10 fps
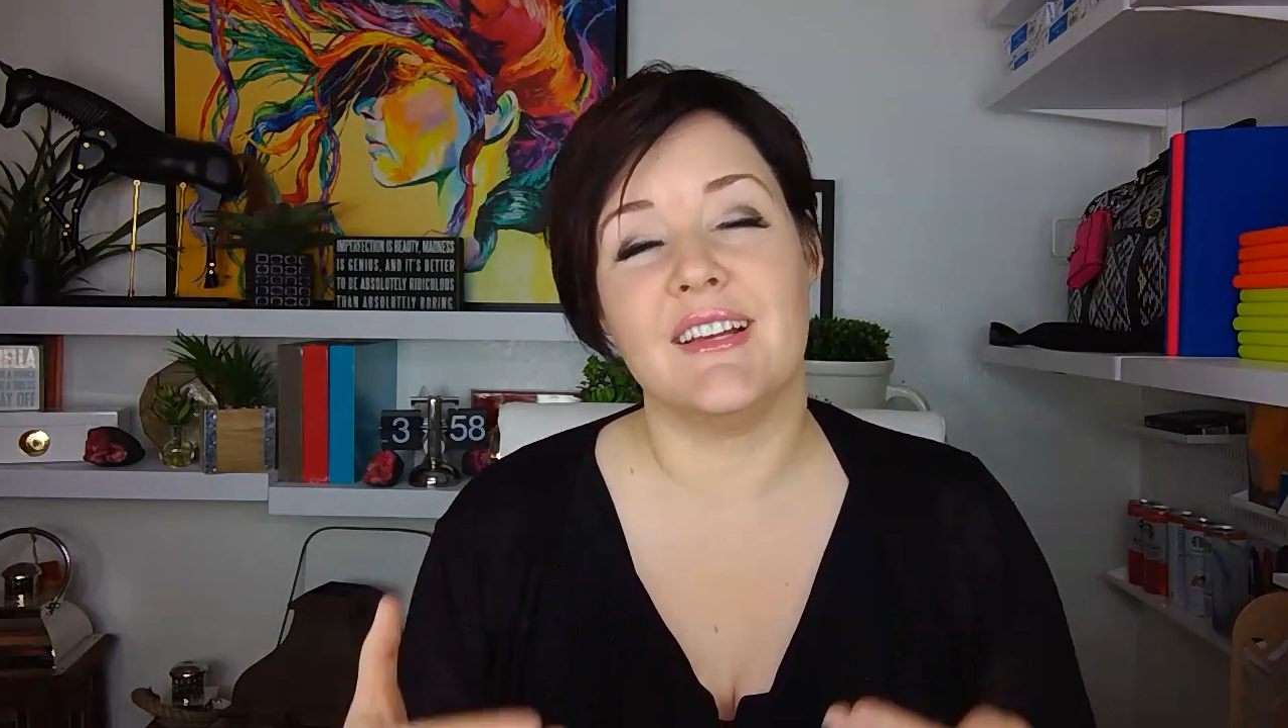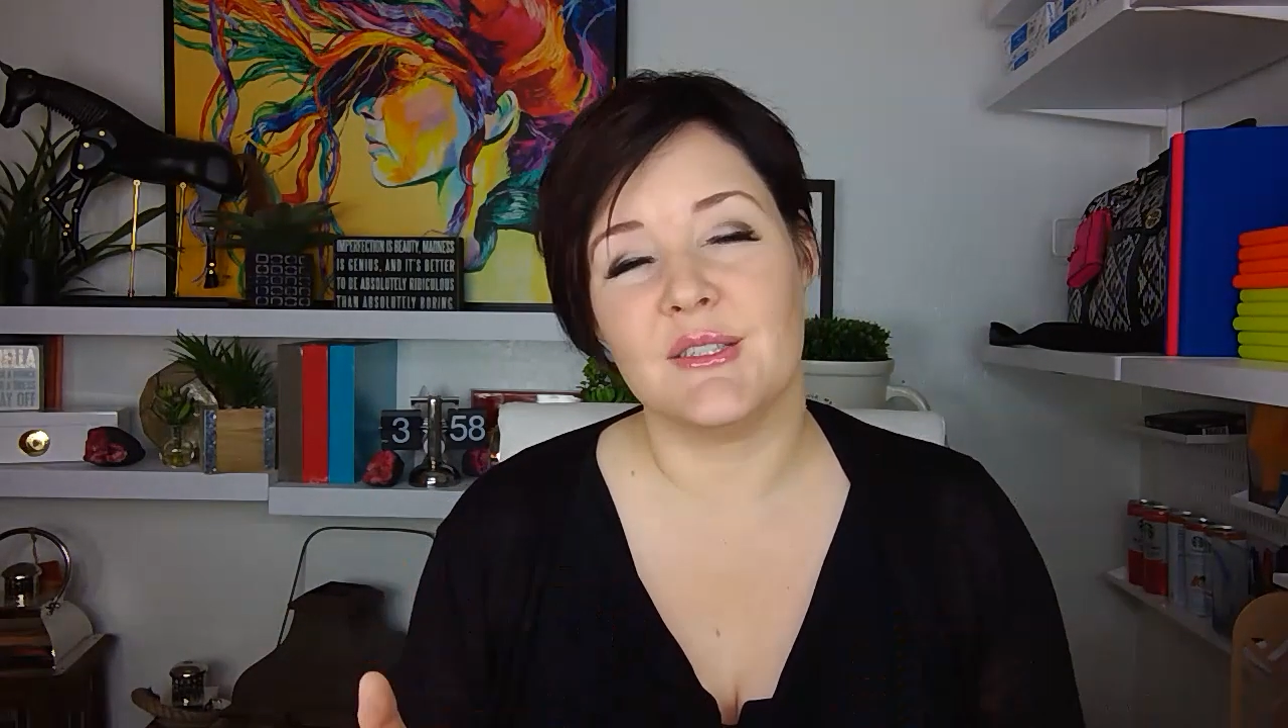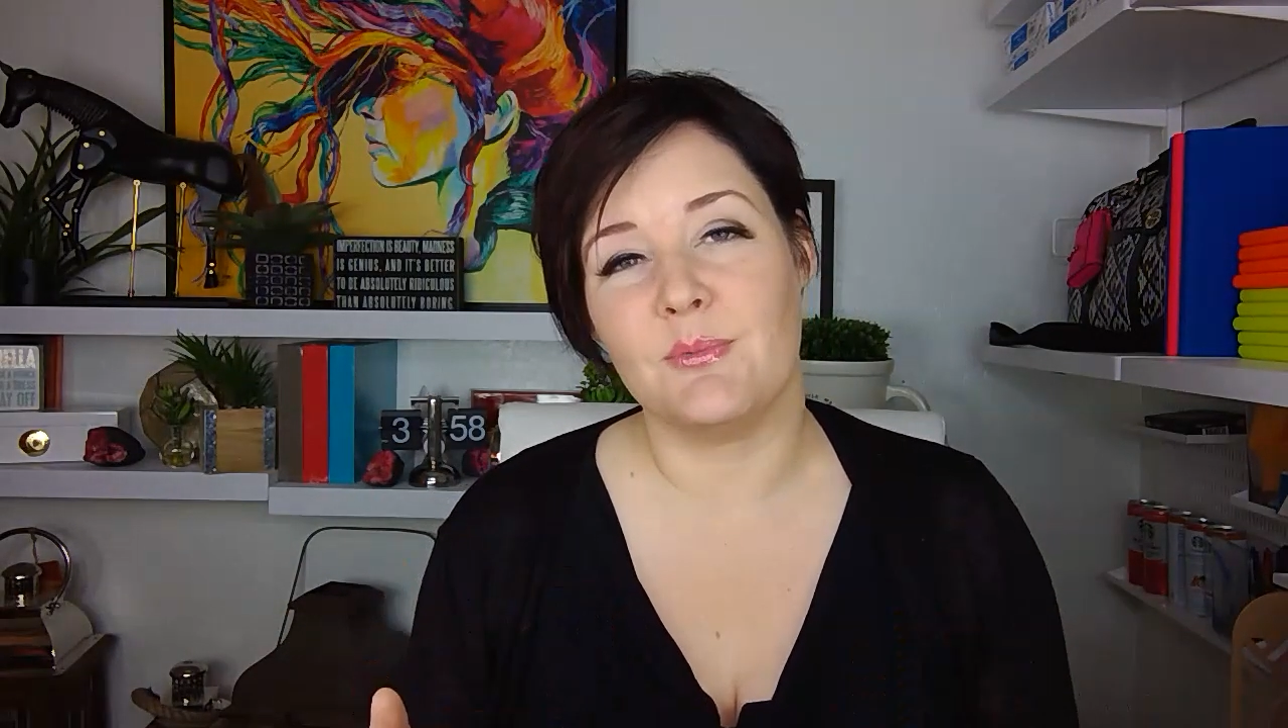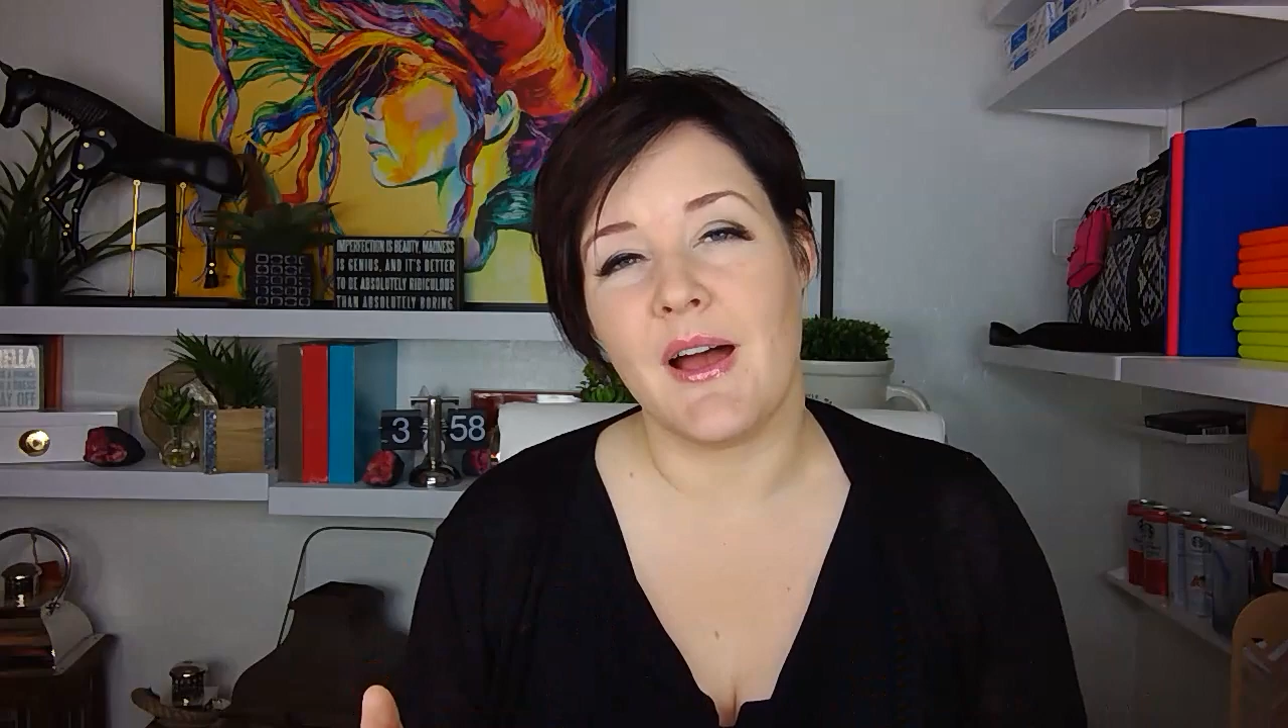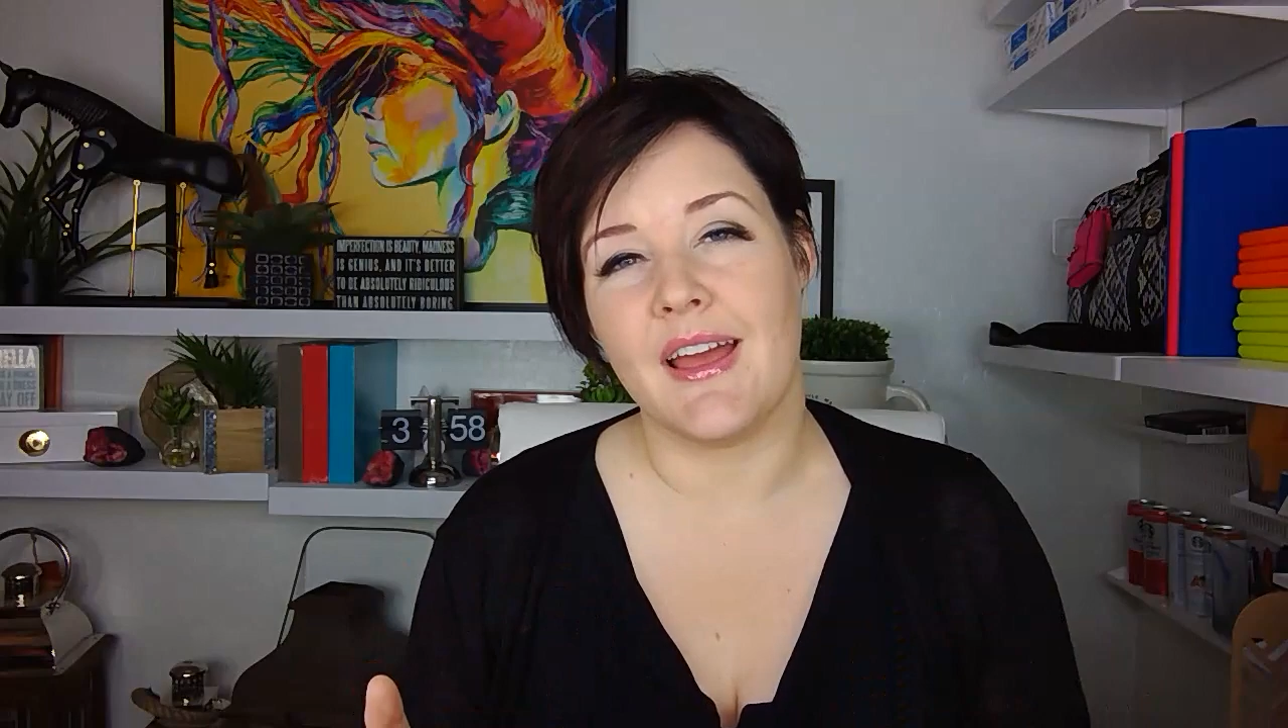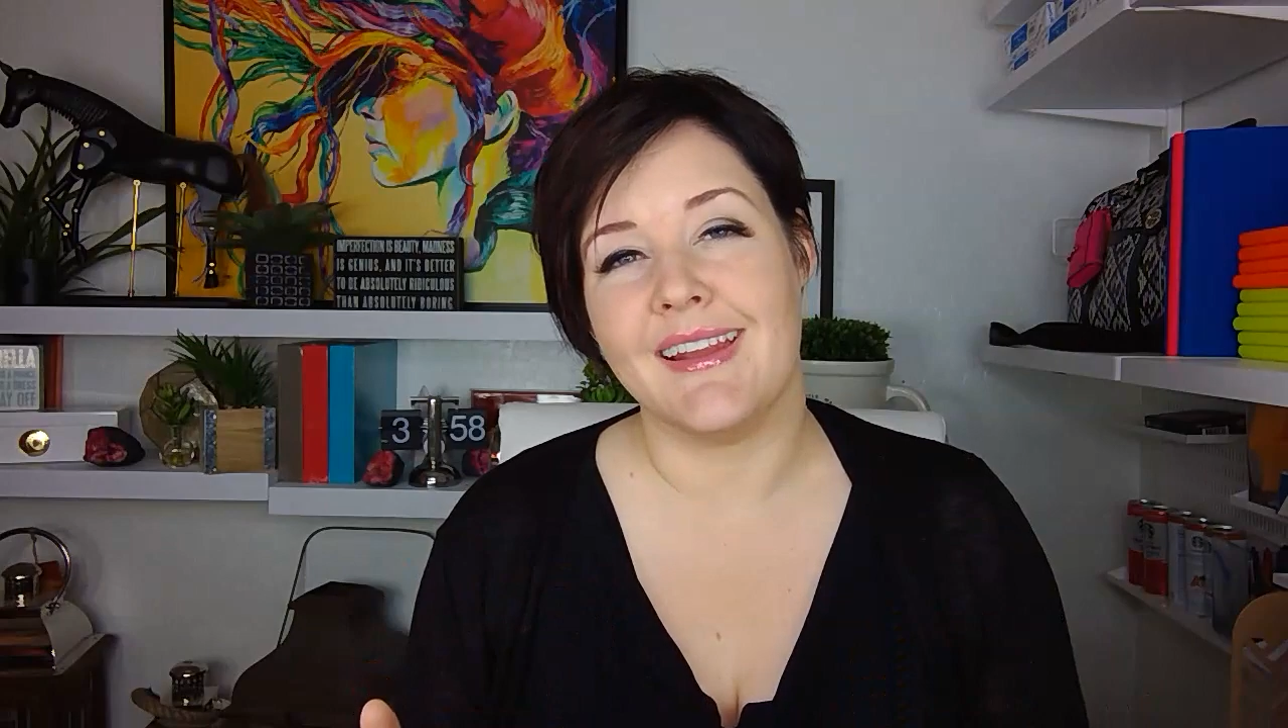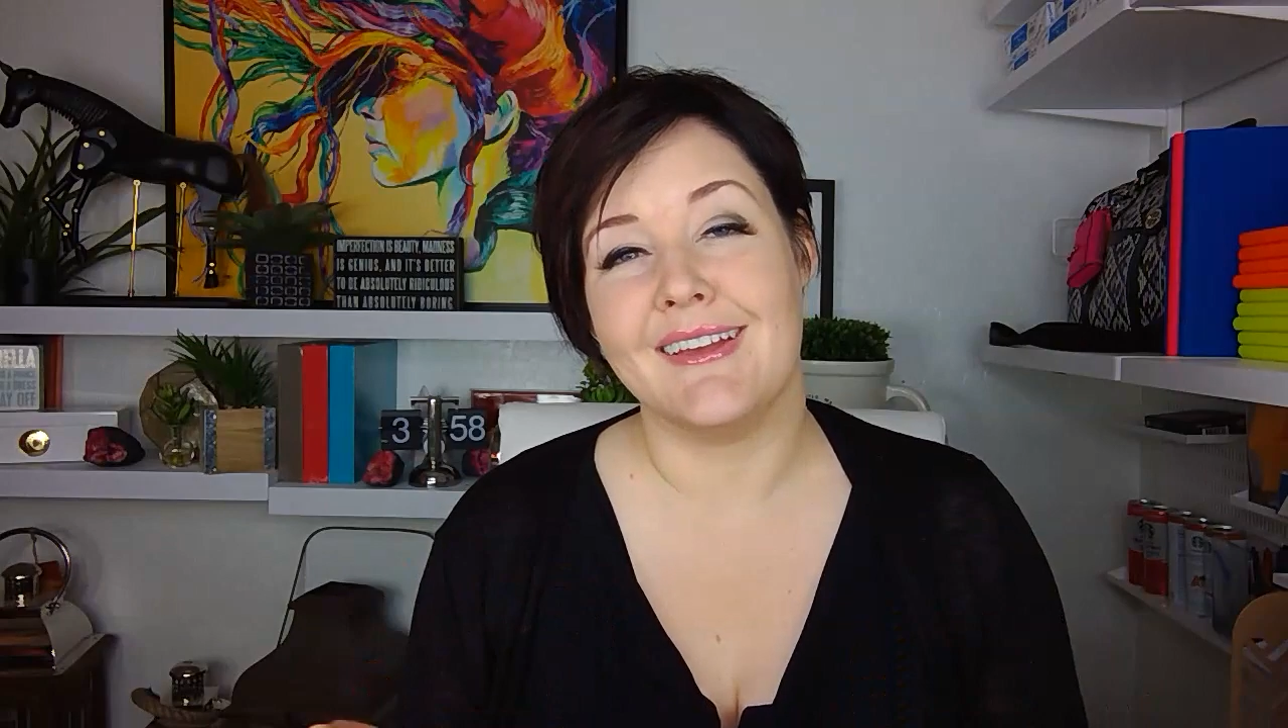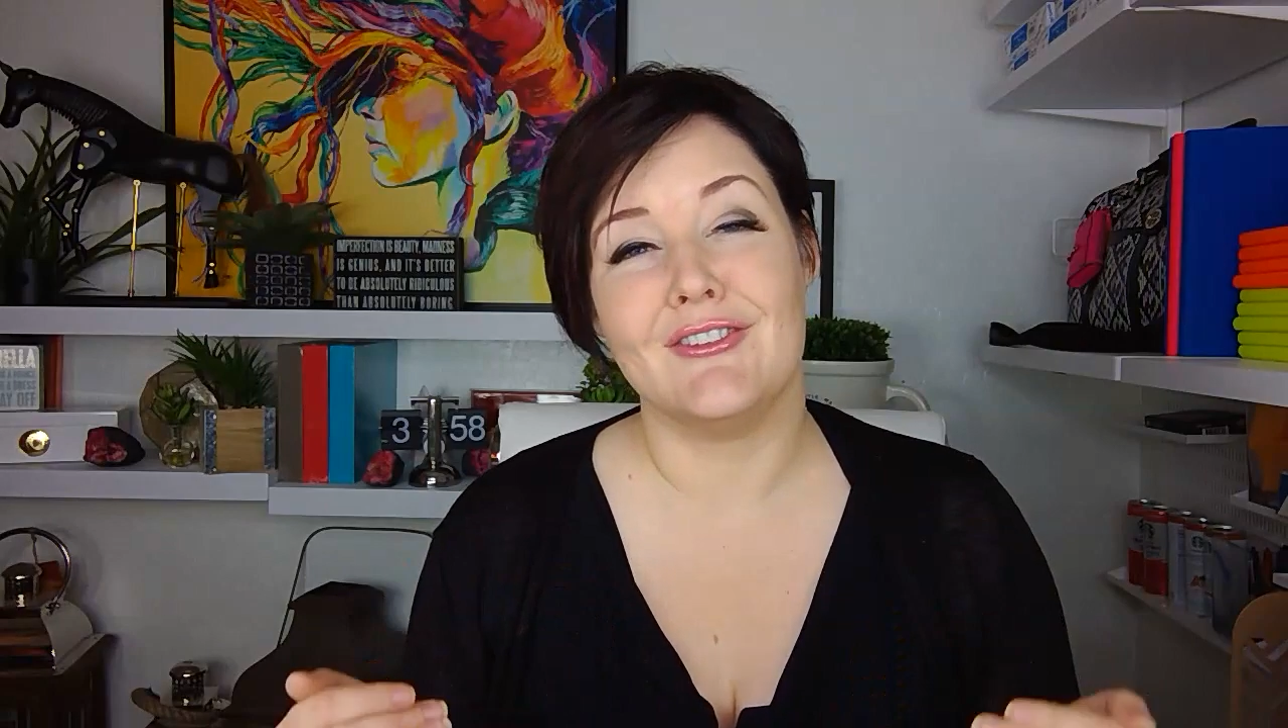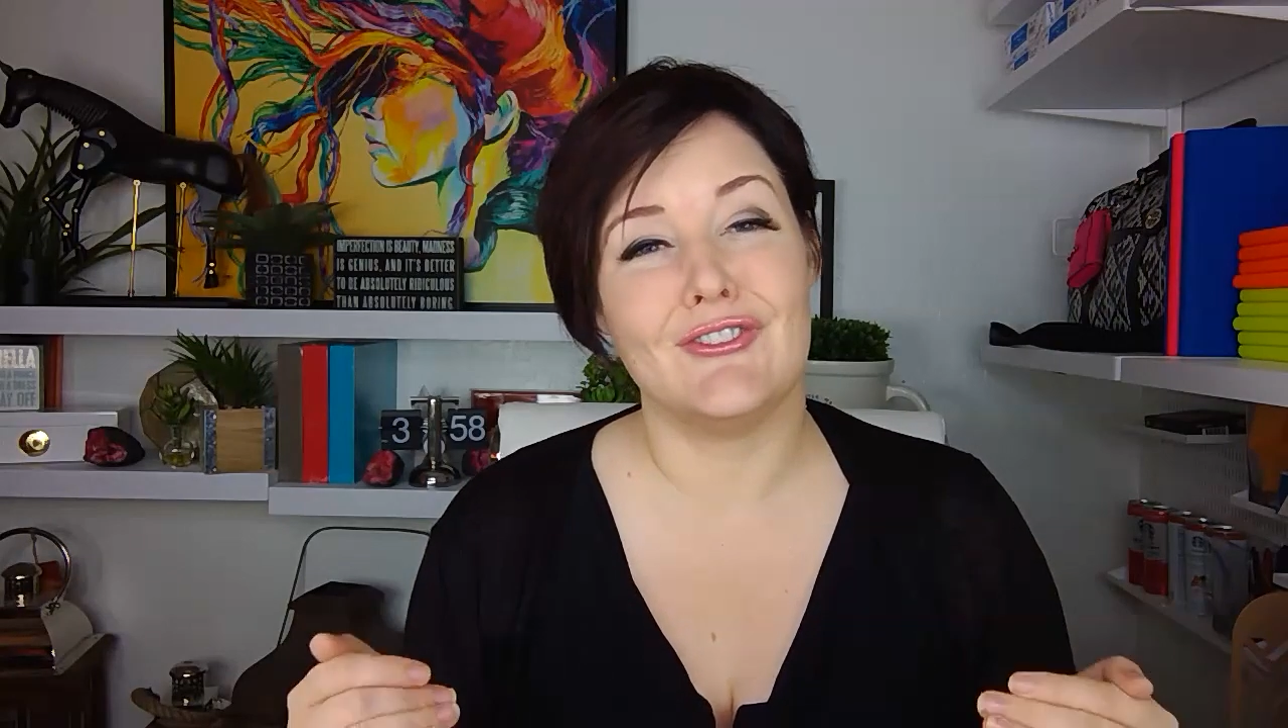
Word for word: guess what?